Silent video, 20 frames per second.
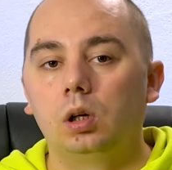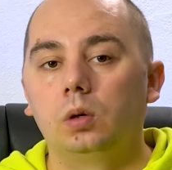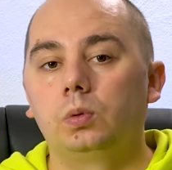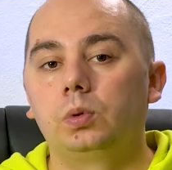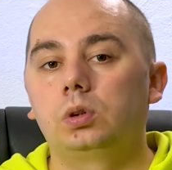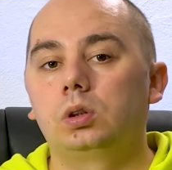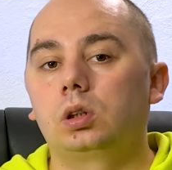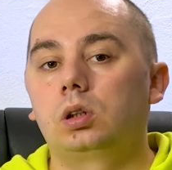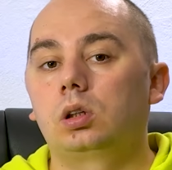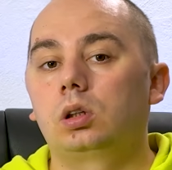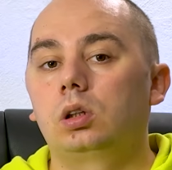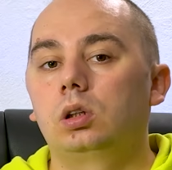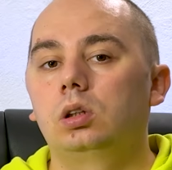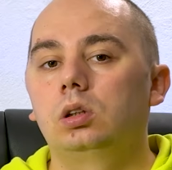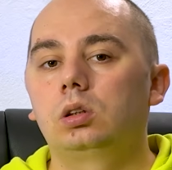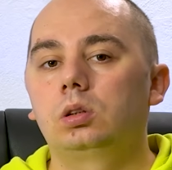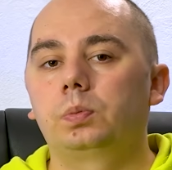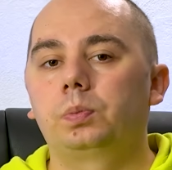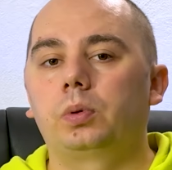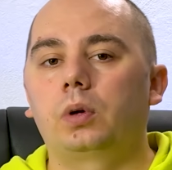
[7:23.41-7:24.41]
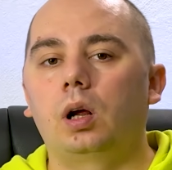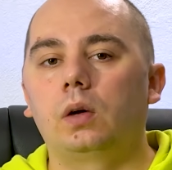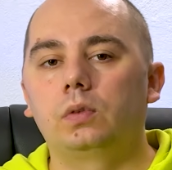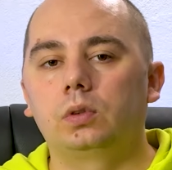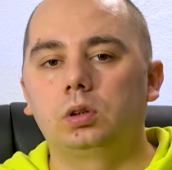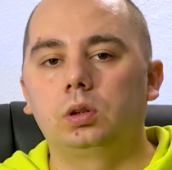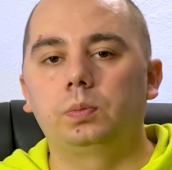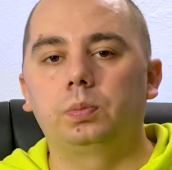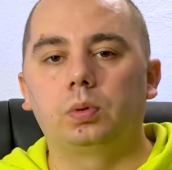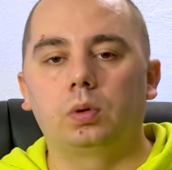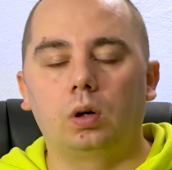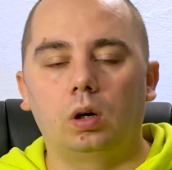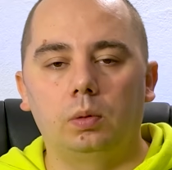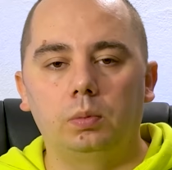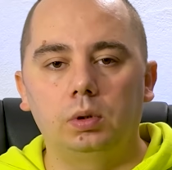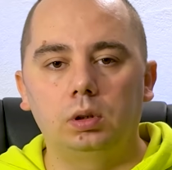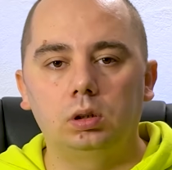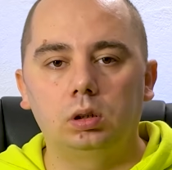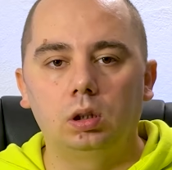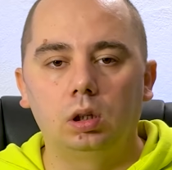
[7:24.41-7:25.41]
with a clear privacy
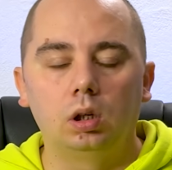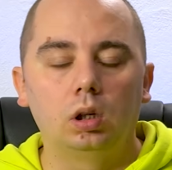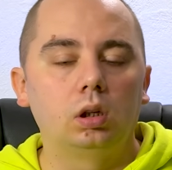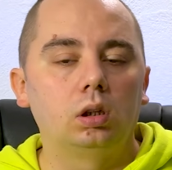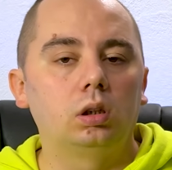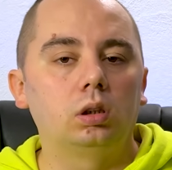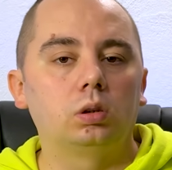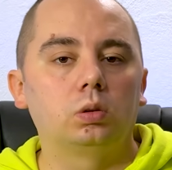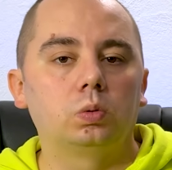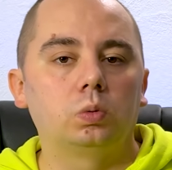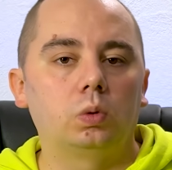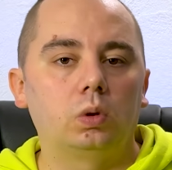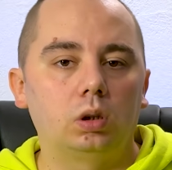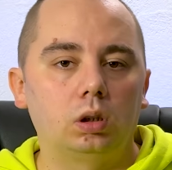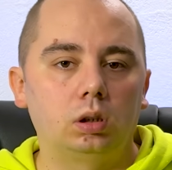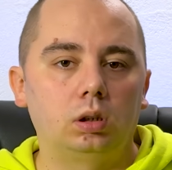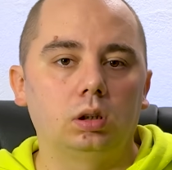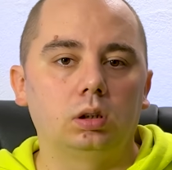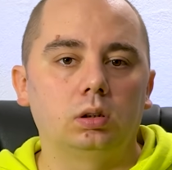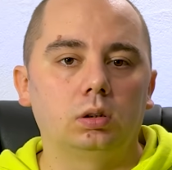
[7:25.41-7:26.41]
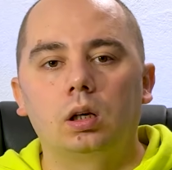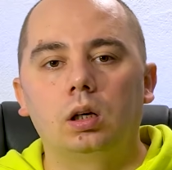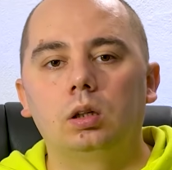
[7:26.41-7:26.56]
promise is worth it.